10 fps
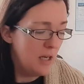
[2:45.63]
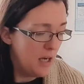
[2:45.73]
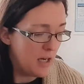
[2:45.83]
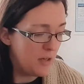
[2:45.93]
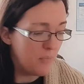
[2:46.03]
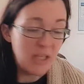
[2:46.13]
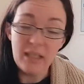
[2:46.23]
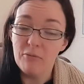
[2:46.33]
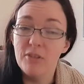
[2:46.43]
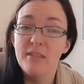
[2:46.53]
And
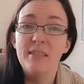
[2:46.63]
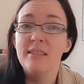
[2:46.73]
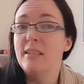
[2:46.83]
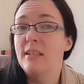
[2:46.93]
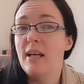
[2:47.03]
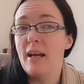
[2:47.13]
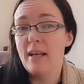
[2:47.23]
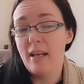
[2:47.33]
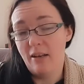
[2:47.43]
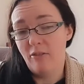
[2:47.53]
ever since then, I
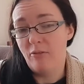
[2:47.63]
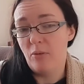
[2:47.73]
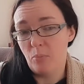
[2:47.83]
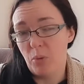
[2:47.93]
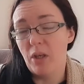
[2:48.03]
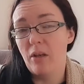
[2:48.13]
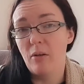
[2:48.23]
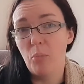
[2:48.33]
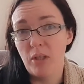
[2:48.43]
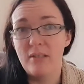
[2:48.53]
have been
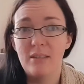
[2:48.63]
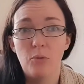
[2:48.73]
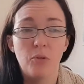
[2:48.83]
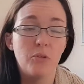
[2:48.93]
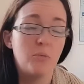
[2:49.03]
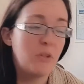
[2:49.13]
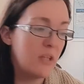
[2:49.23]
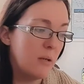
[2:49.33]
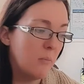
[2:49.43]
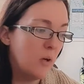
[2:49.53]
placing orders with
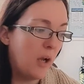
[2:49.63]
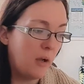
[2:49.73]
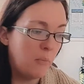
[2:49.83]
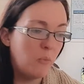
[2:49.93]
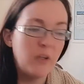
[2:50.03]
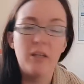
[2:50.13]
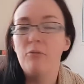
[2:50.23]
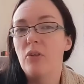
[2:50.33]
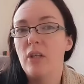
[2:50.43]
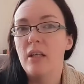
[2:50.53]
them when I
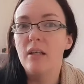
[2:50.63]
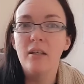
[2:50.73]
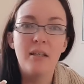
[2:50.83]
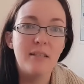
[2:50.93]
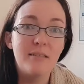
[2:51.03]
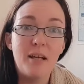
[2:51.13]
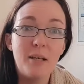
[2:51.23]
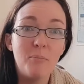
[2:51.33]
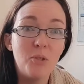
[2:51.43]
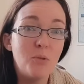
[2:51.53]
feel like it's
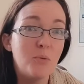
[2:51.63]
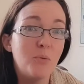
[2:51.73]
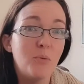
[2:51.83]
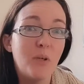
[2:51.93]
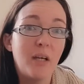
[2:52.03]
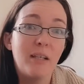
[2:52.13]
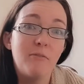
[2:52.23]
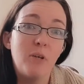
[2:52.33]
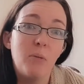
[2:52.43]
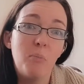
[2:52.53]
time to kind of
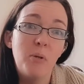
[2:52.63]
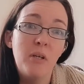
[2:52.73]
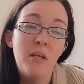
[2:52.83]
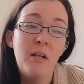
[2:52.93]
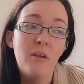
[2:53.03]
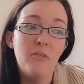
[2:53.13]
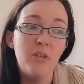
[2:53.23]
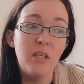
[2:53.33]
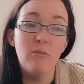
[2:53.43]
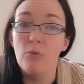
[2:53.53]
up
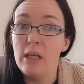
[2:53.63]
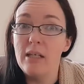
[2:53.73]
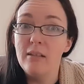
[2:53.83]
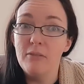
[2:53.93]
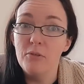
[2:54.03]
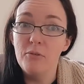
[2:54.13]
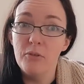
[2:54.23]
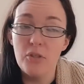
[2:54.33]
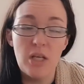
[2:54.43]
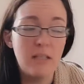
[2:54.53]
the reading level for
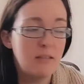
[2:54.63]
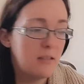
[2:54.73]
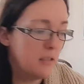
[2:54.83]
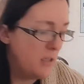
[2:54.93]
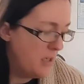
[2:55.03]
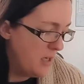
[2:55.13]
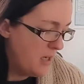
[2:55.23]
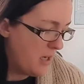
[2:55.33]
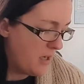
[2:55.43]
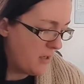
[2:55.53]
Jackson.
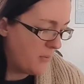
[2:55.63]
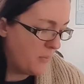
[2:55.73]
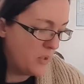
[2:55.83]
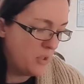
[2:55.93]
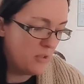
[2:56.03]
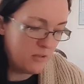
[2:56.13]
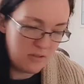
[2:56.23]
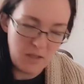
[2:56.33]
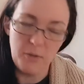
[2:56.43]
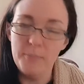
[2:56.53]

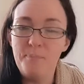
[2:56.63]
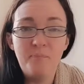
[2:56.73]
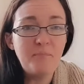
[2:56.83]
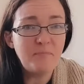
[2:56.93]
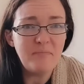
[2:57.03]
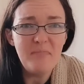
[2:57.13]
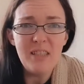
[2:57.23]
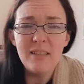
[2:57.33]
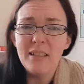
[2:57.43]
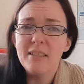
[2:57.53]
So
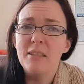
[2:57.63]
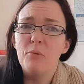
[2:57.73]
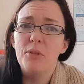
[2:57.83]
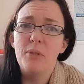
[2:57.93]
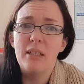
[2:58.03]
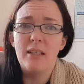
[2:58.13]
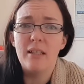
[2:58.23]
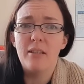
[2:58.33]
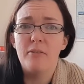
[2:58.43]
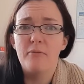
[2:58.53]
like I said, we're doing a lot
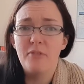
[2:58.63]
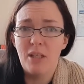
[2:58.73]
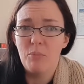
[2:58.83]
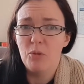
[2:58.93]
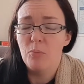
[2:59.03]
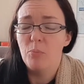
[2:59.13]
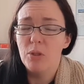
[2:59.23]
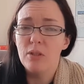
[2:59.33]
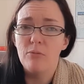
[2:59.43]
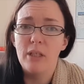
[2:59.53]
of chapter
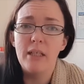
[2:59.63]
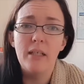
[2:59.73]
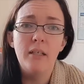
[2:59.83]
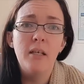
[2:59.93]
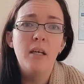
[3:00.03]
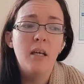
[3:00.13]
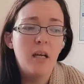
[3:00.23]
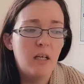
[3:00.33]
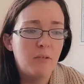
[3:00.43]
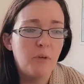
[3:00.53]
book reading
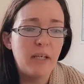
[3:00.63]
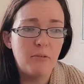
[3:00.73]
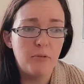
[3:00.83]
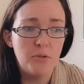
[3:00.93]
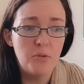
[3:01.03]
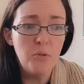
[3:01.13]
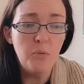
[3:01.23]
right now for school.